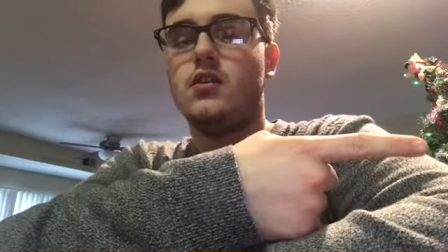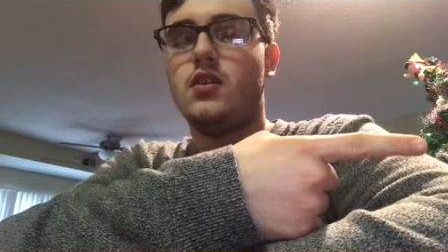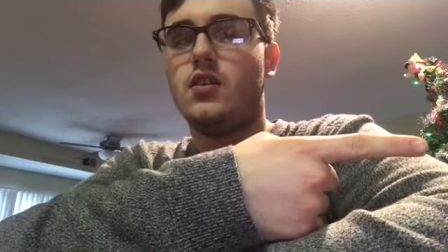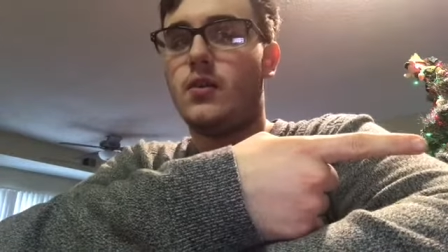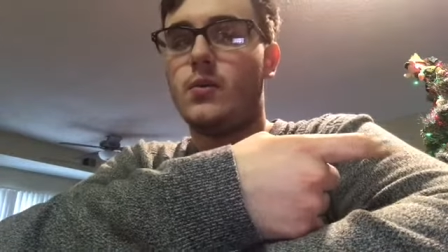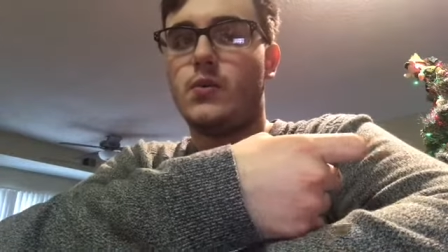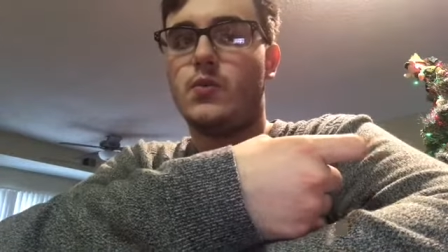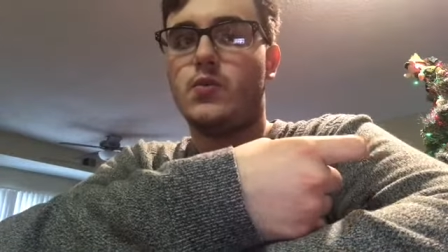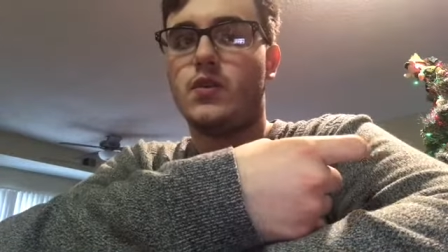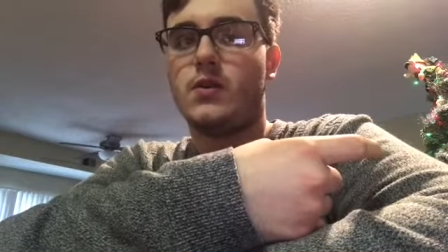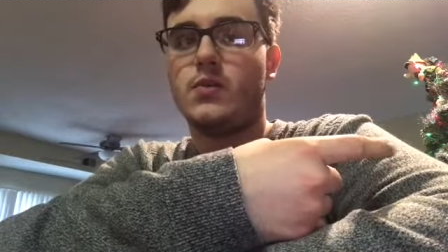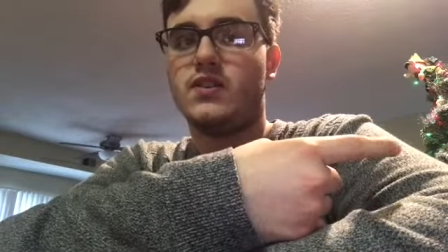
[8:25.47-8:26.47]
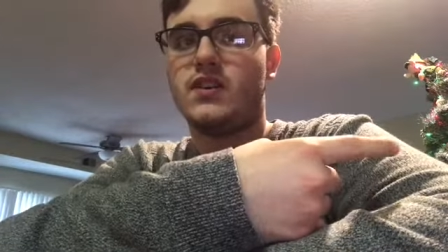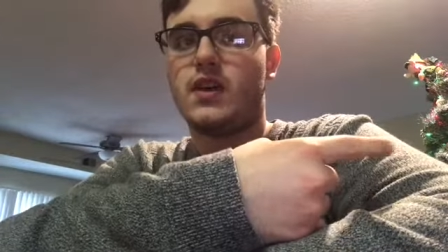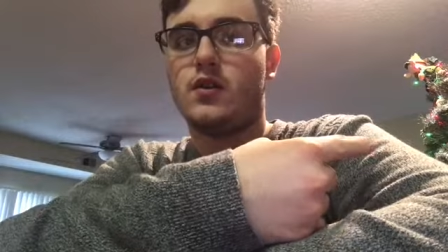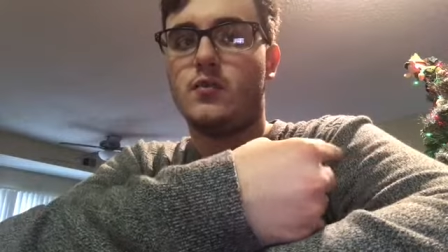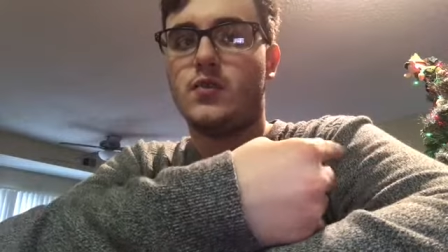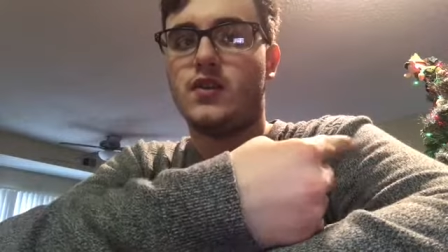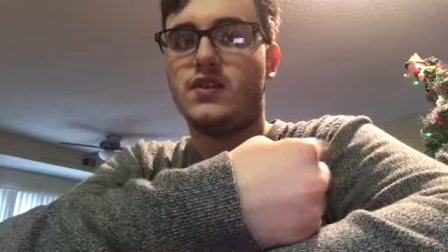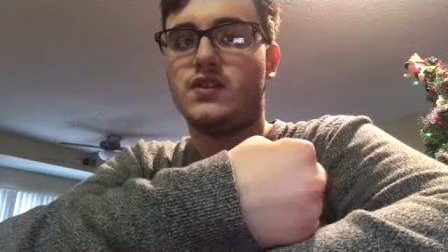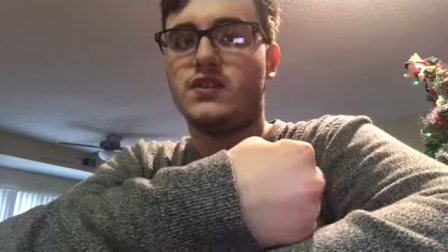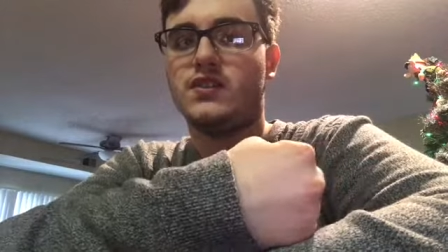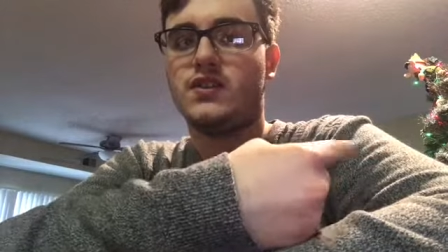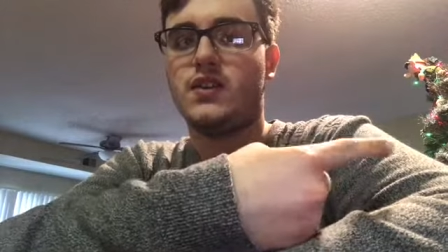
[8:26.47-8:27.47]
You know, I'm, when I went to Gallenberg,
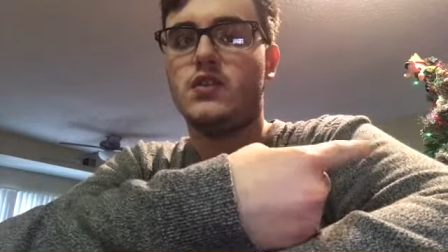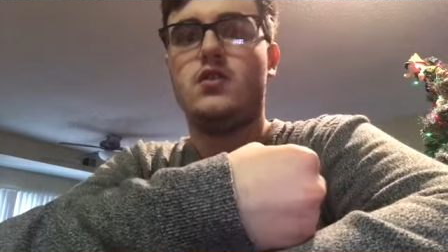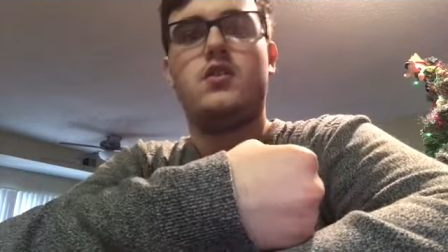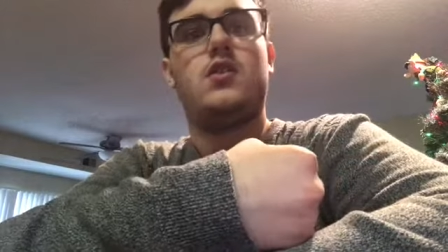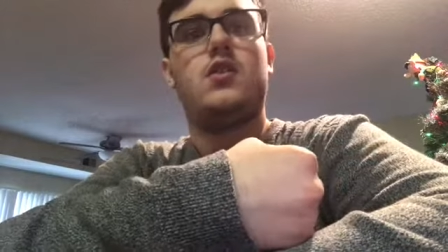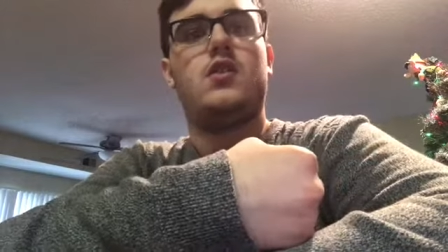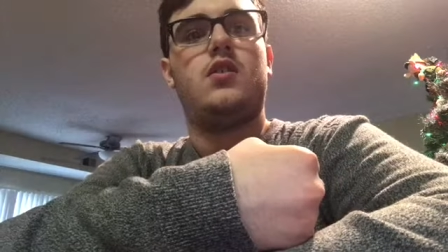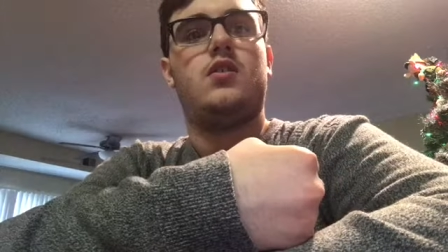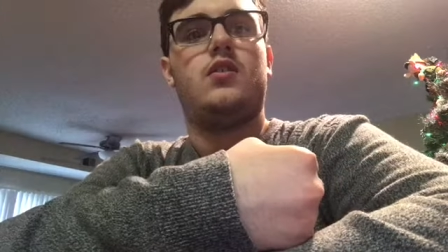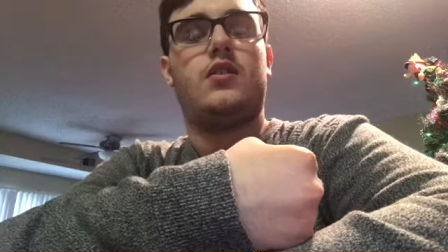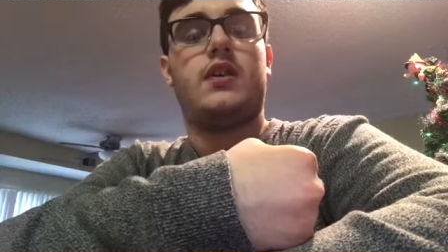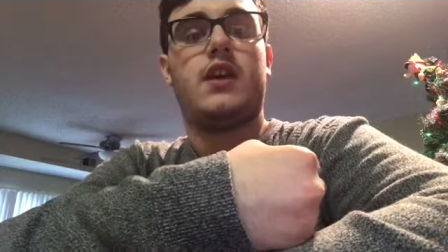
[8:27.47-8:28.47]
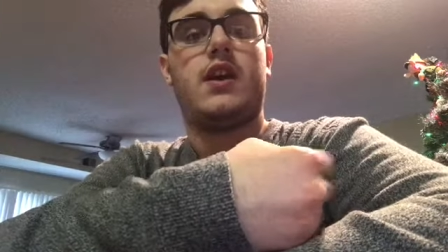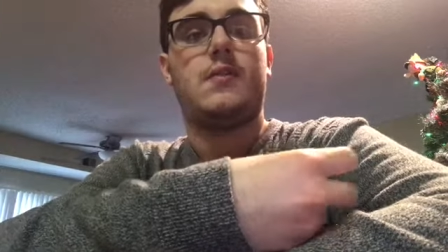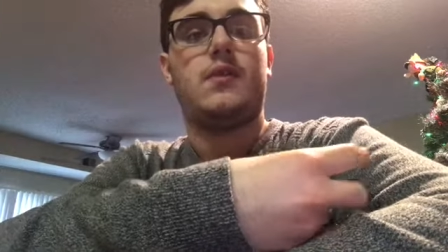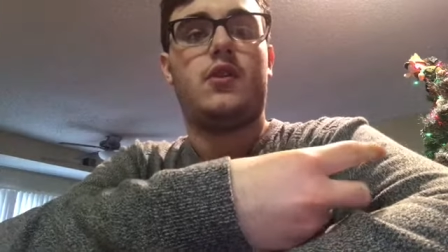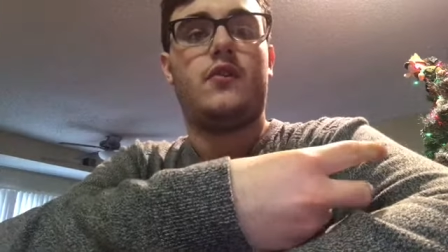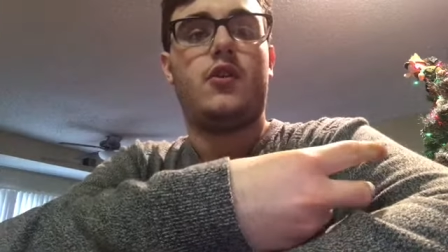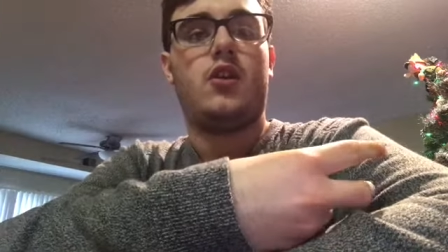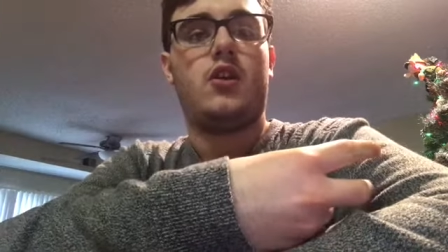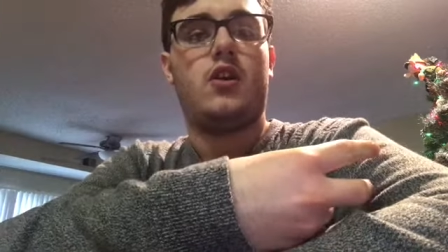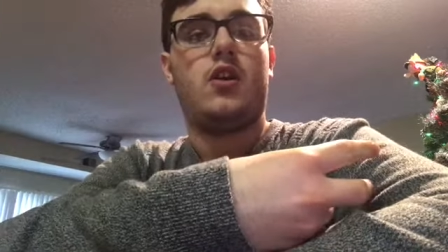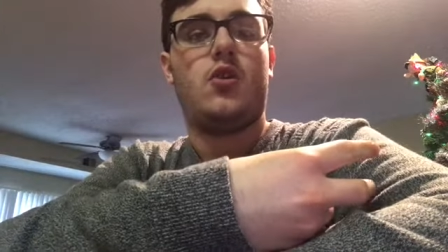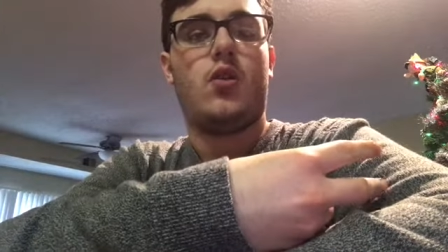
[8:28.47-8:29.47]
Tennessee capital
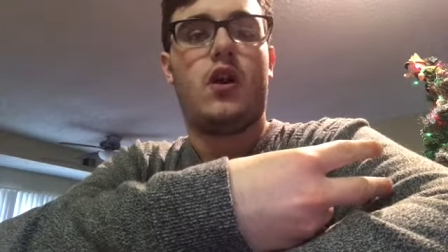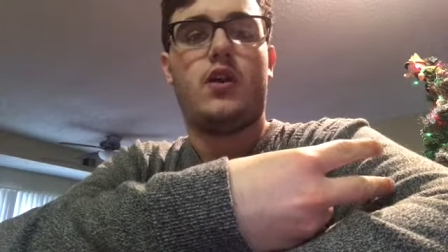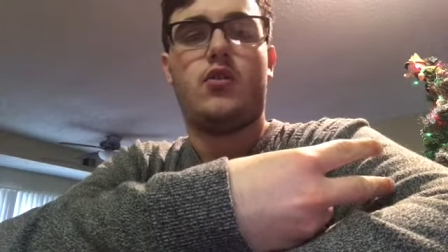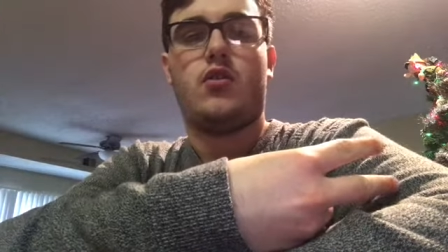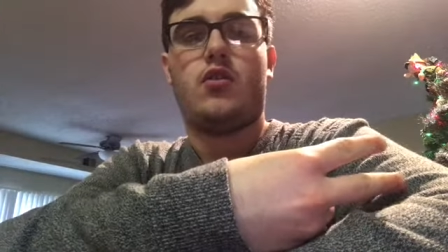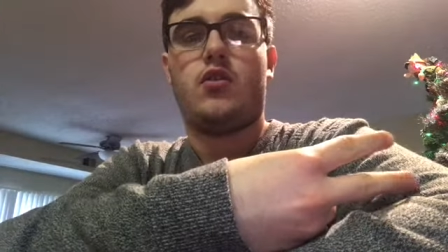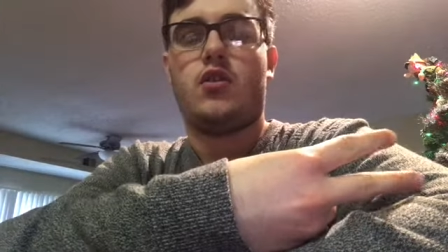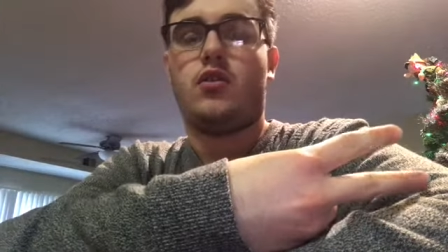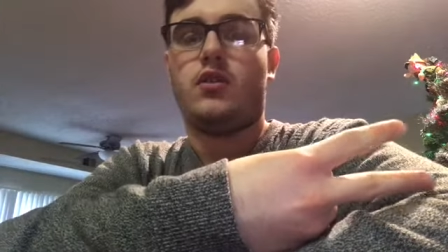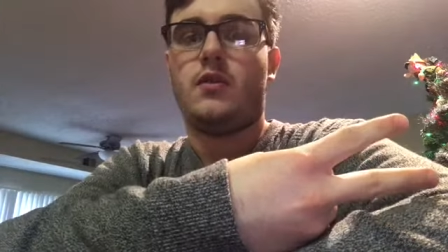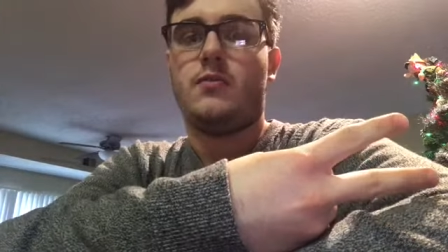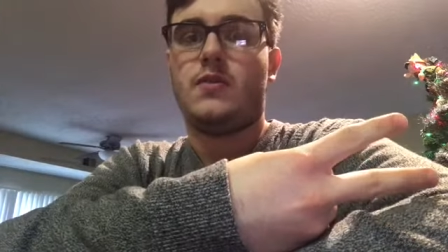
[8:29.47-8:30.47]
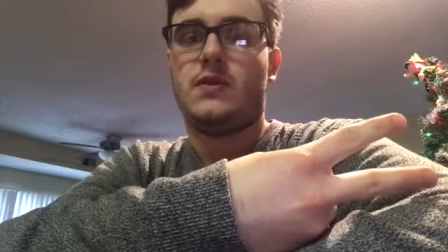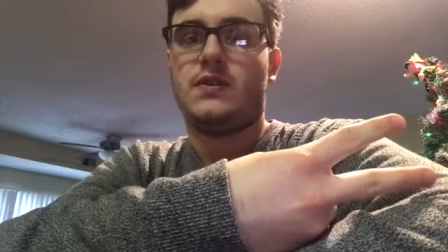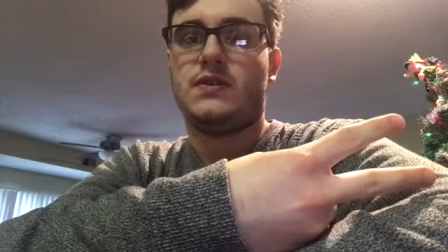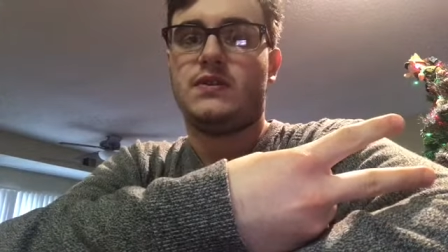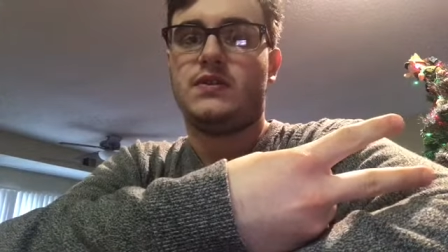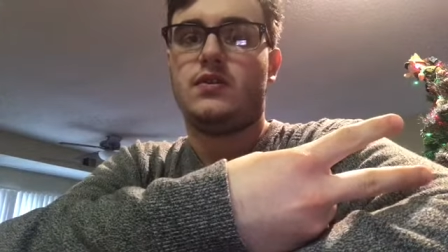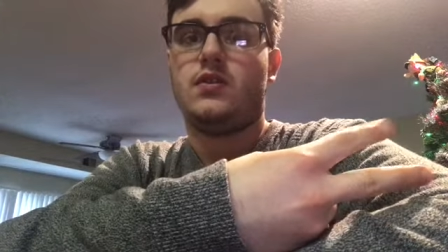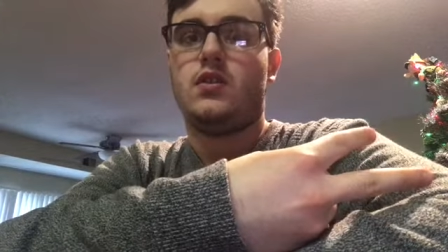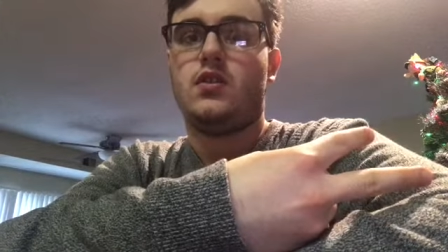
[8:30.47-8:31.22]
of Ohio called Columbus,